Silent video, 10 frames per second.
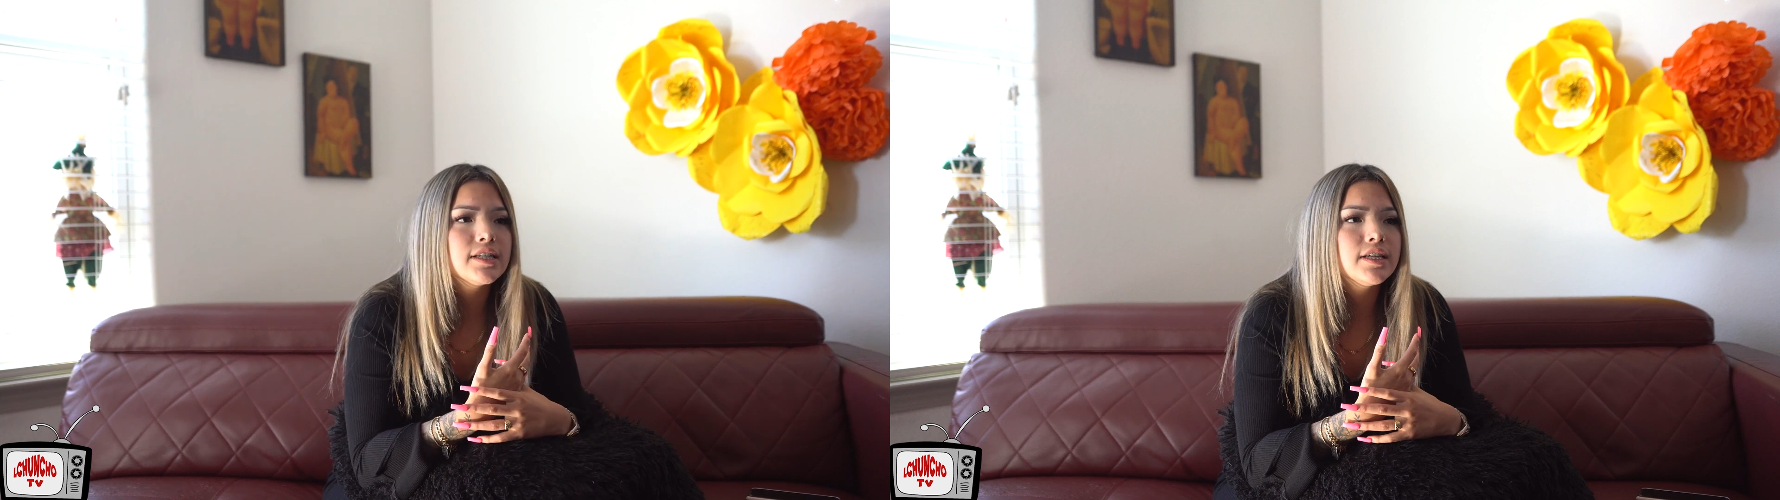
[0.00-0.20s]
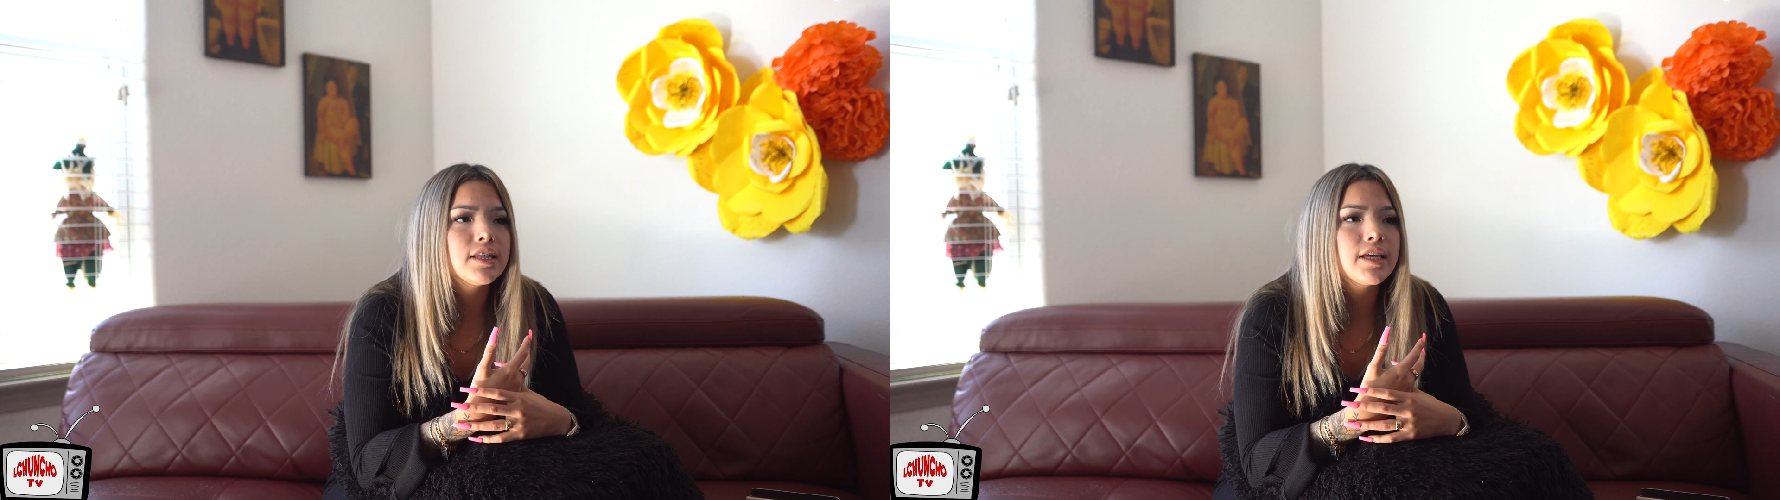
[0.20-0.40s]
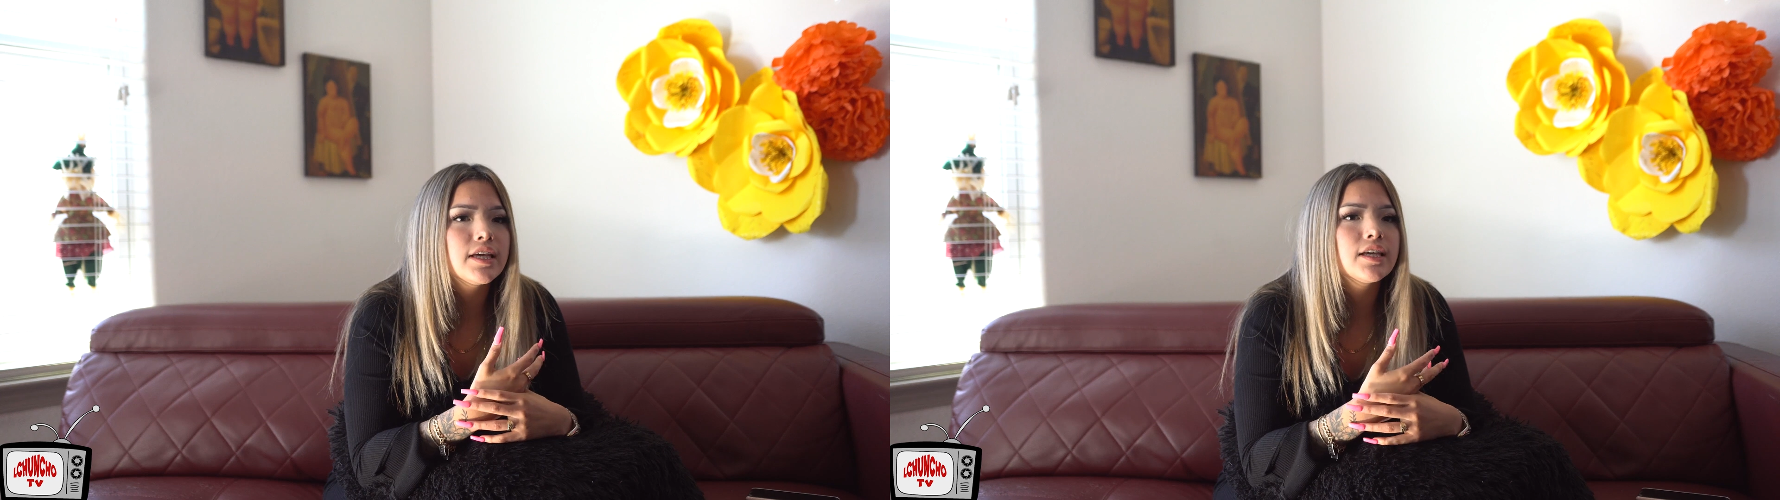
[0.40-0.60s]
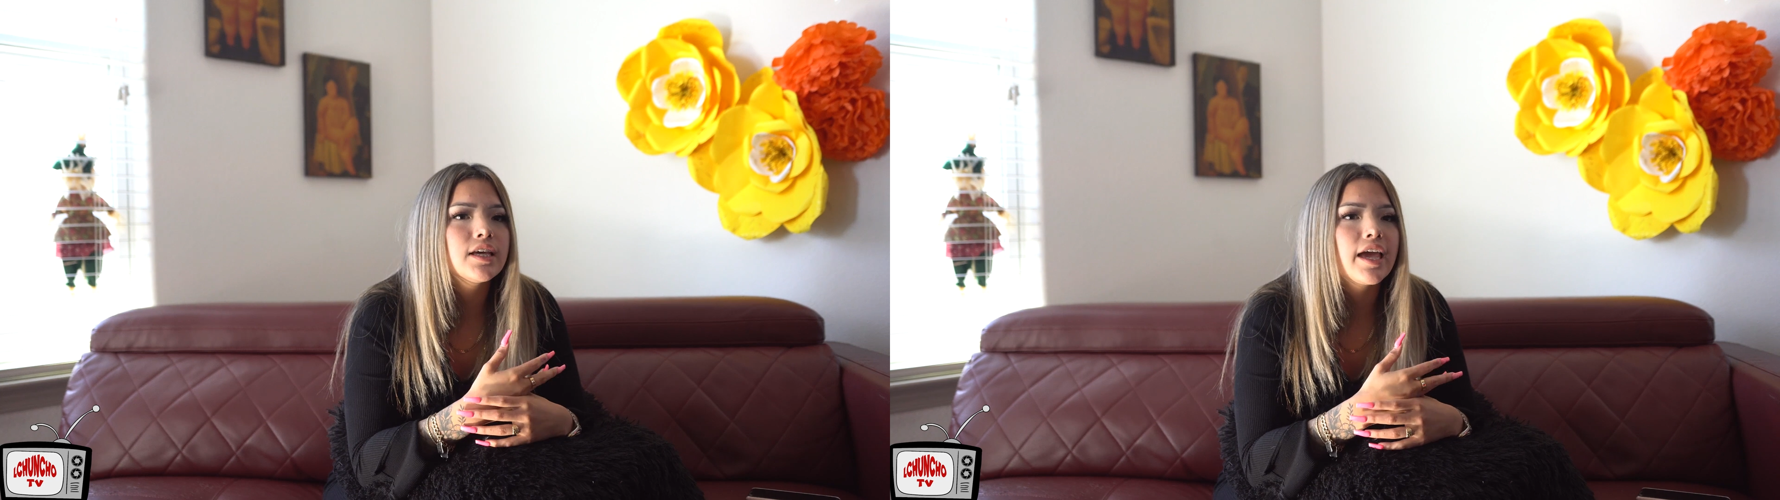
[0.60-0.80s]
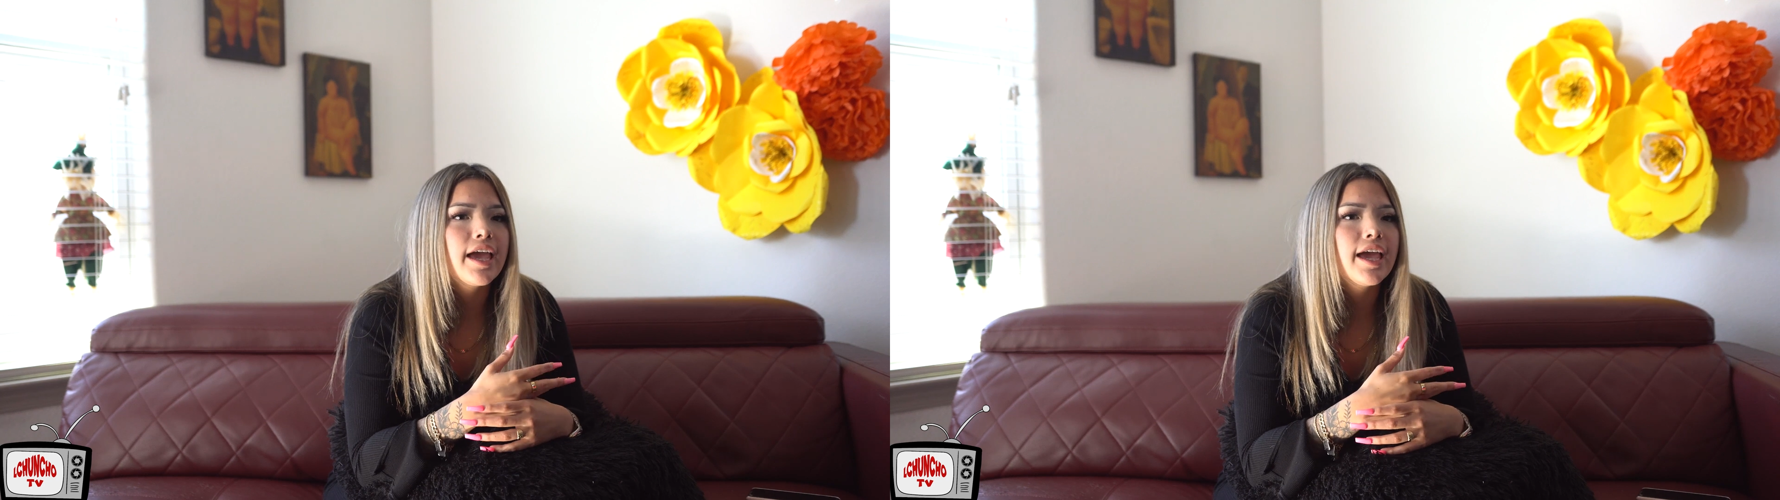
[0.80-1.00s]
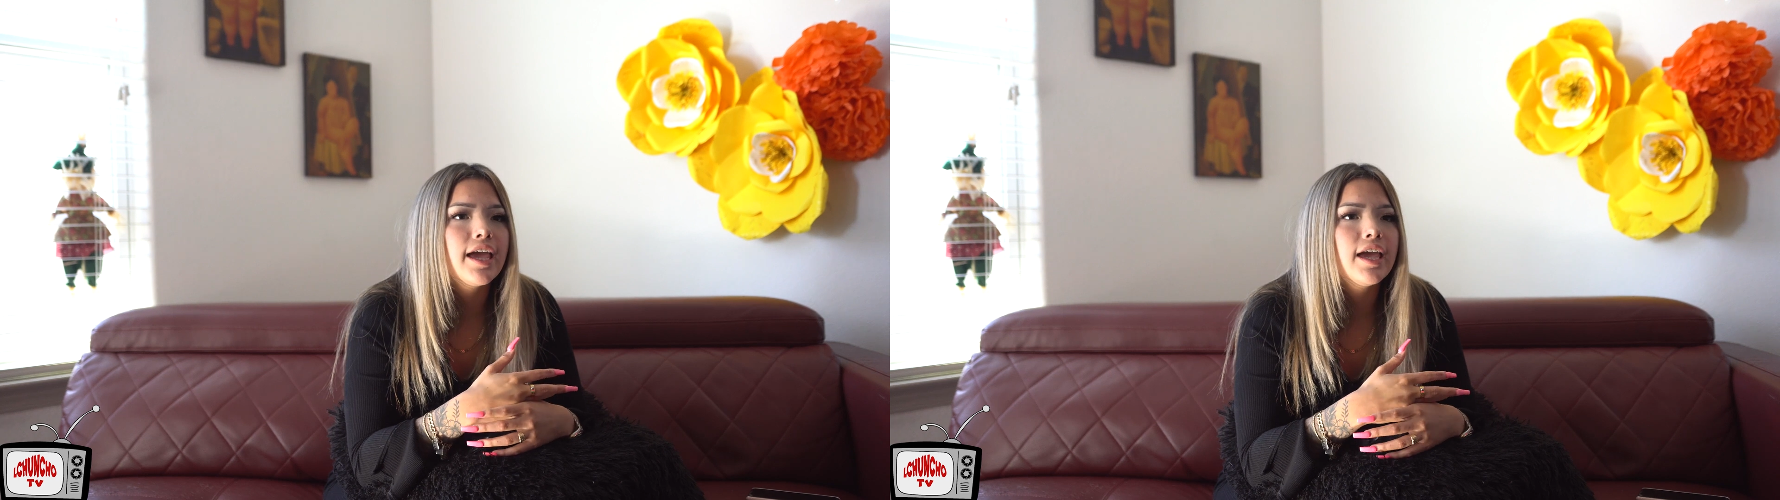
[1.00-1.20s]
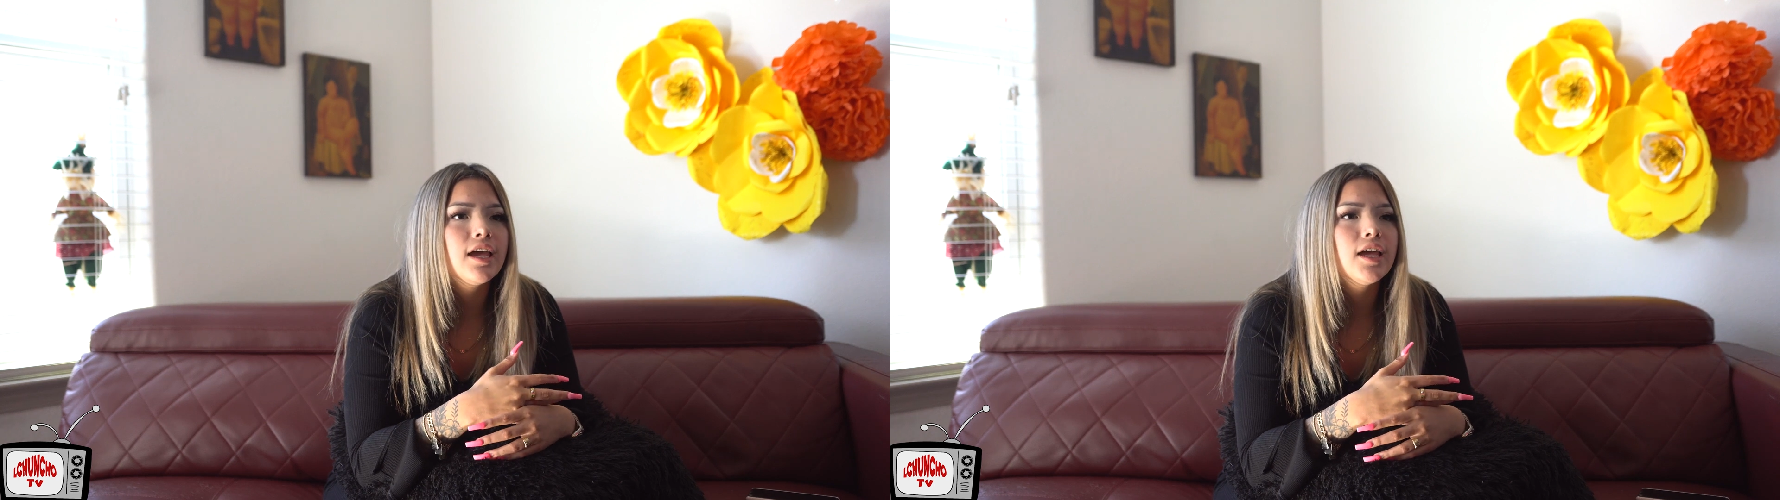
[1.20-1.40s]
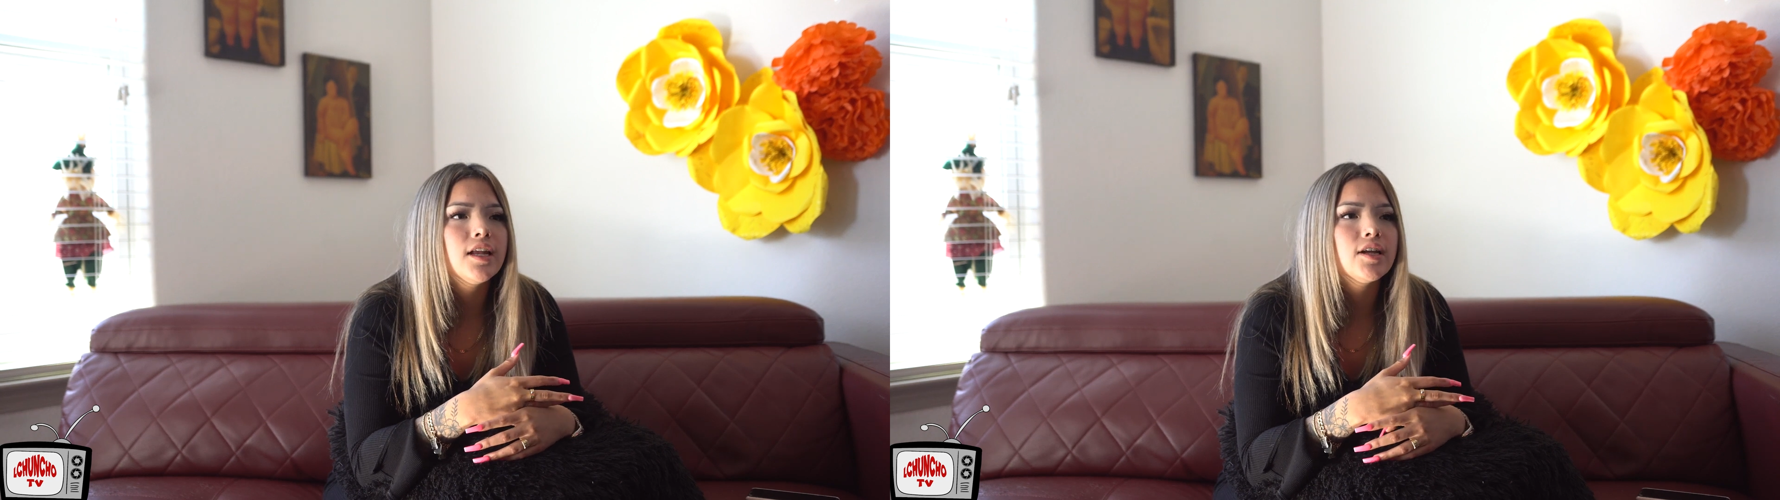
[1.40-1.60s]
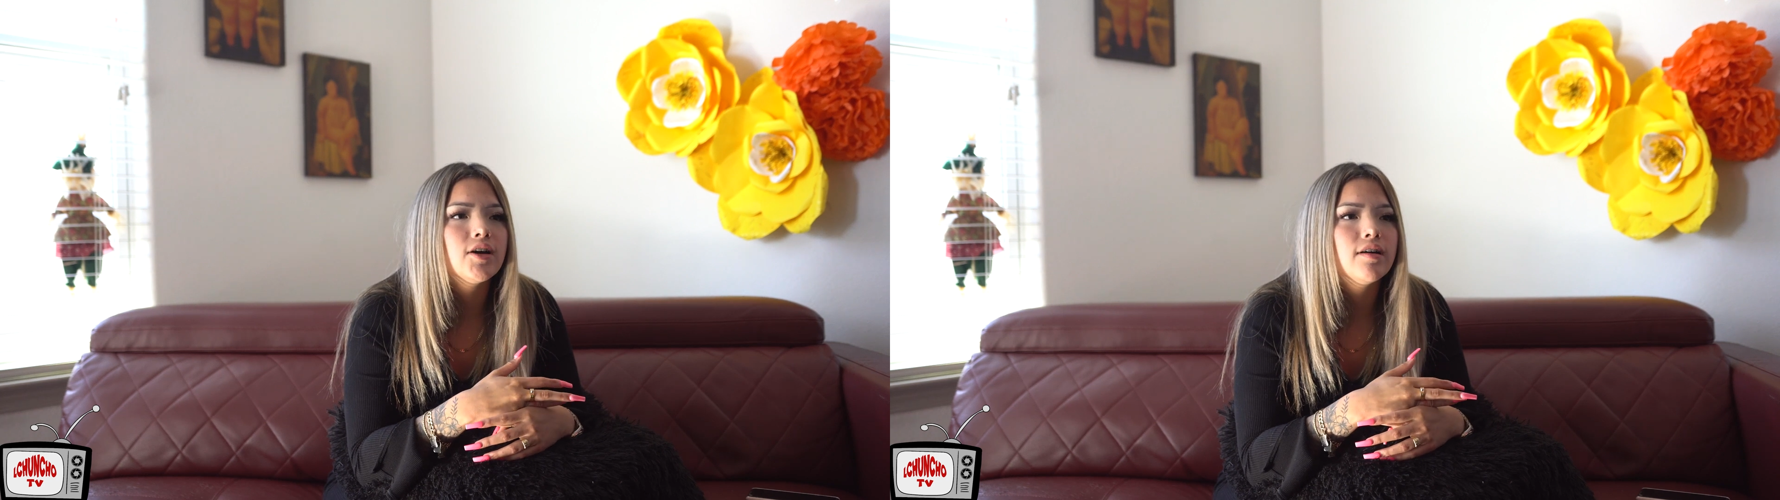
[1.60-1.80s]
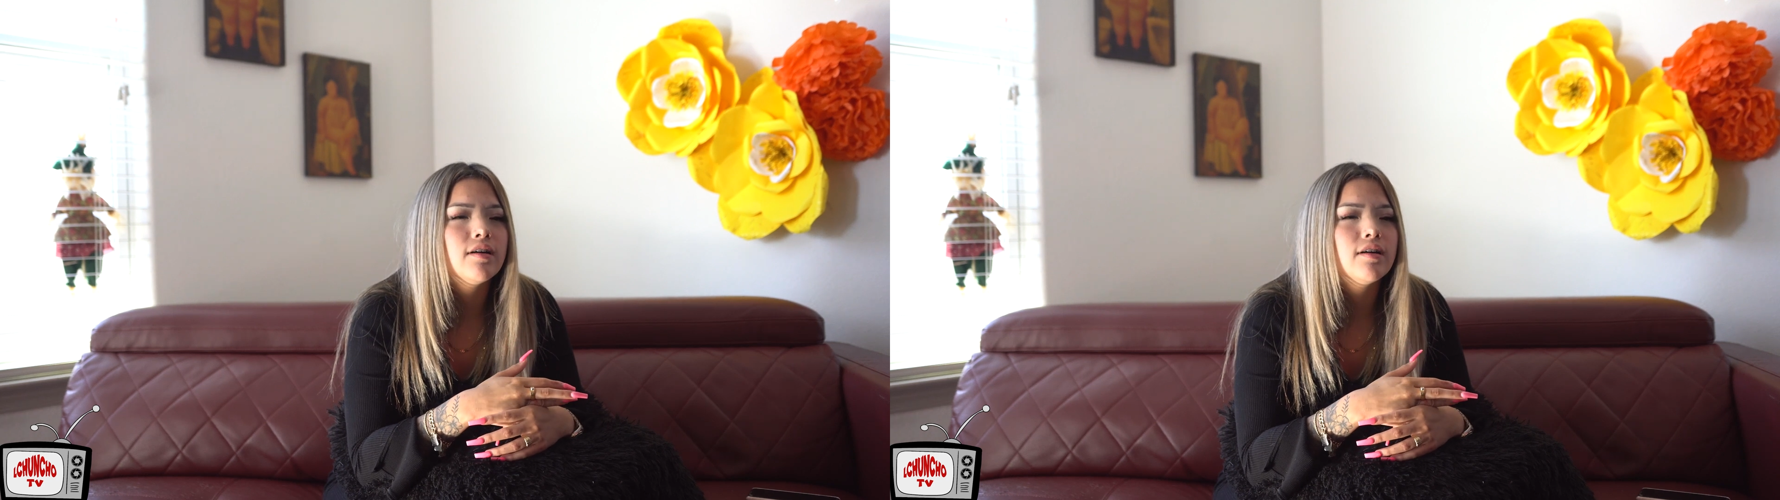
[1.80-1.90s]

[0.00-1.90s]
anything, and